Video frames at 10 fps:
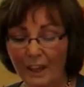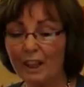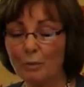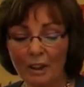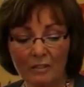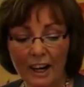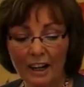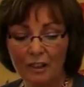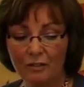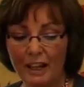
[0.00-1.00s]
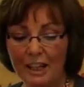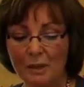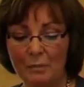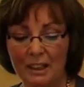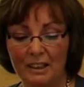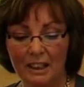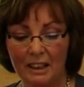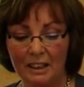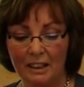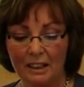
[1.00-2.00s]
And then we have narrative flexibility.
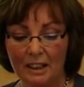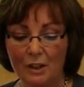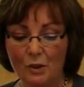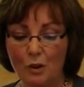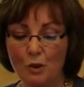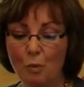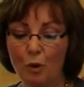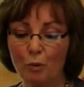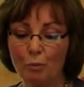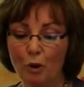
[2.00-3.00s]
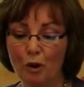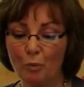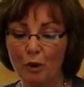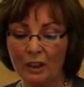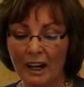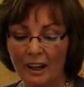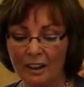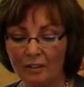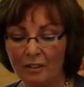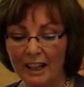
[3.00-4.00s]
So there's more than one narrative,